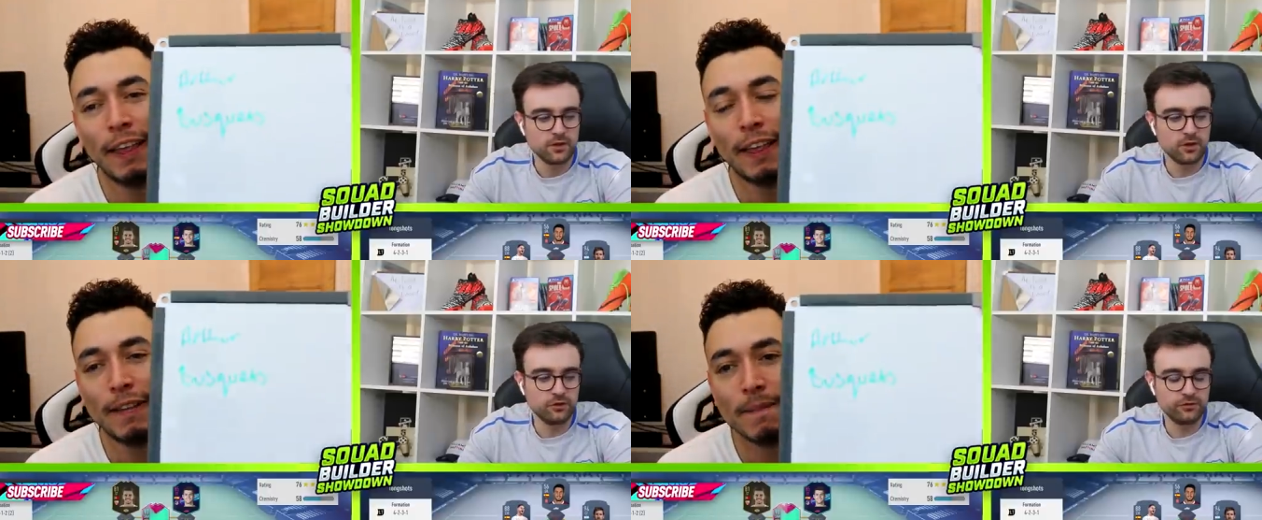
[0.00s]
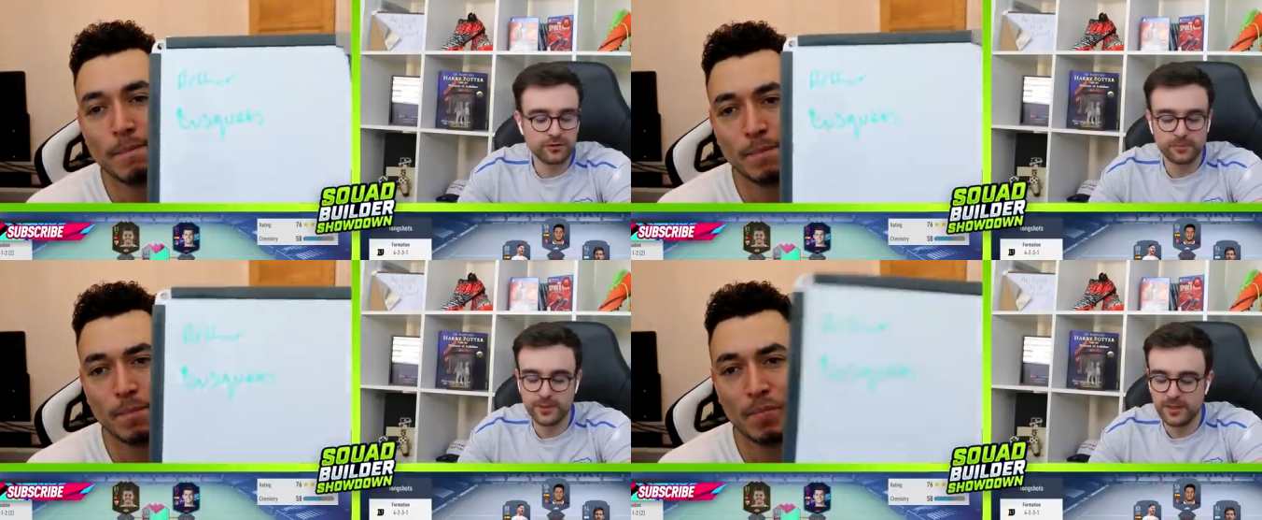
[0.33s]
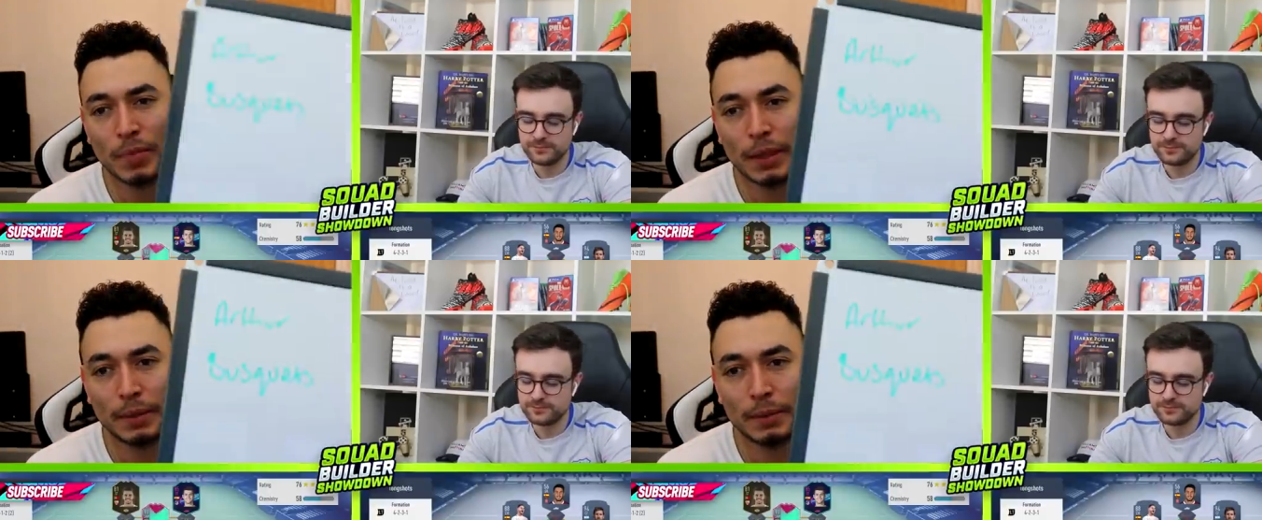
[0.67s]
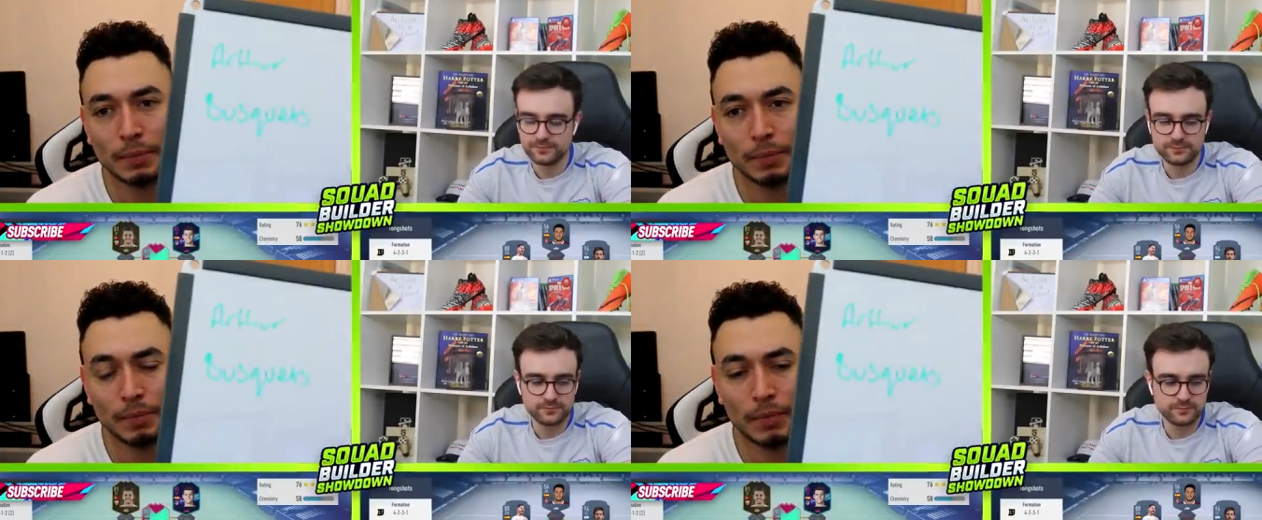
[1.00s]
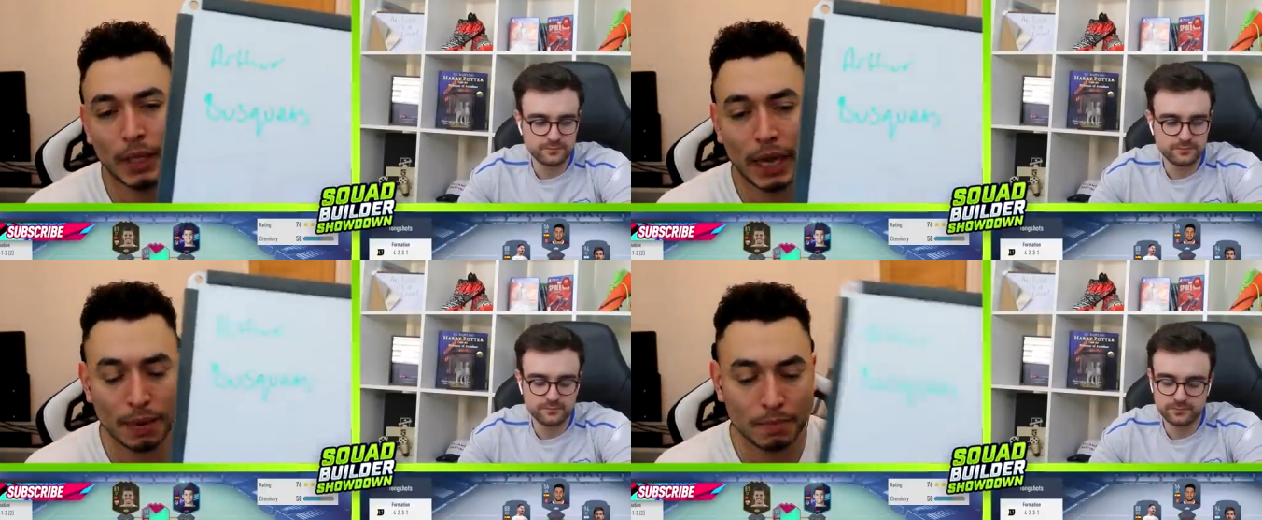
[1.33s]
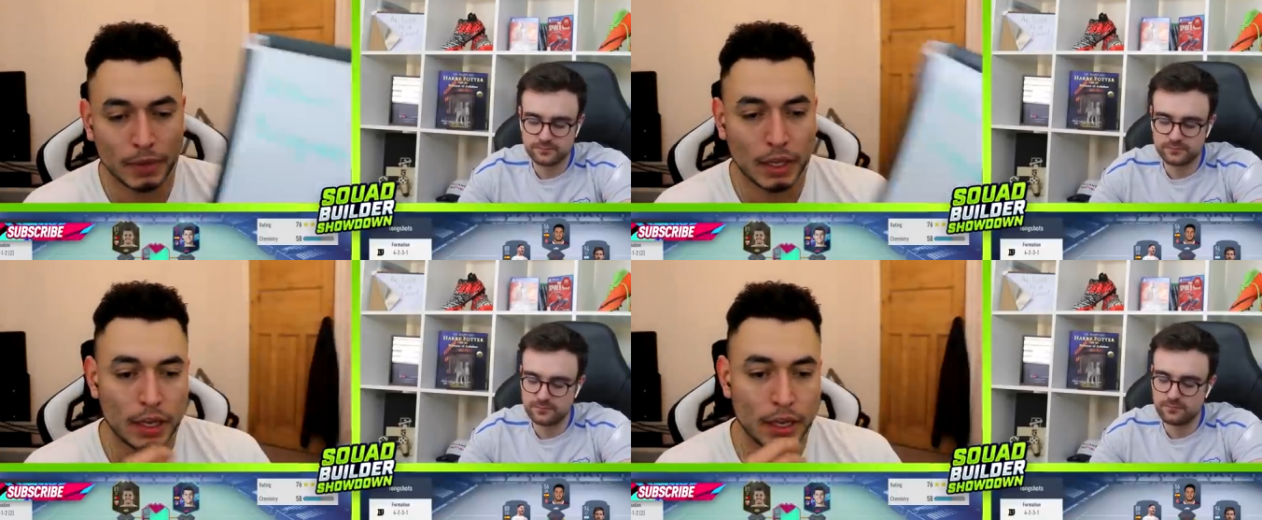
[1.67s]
Speaker 1: Kondogbia. Yeah.